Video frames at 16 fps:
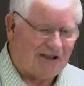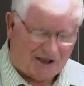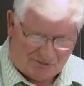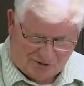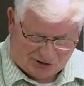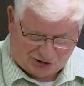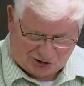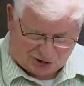got to
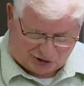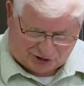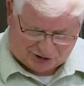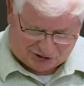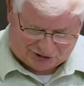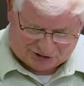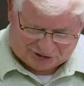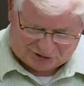be in
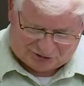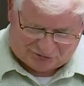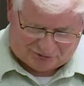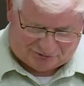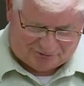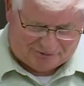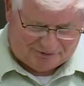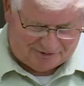charge of this
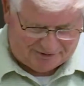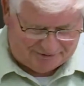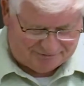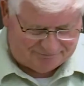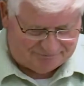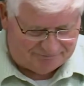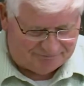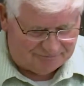group.
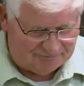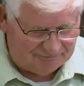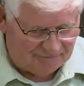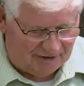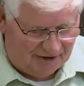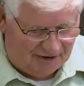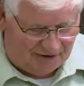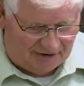
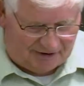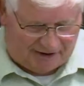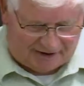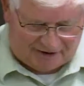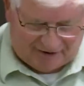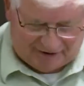Okay,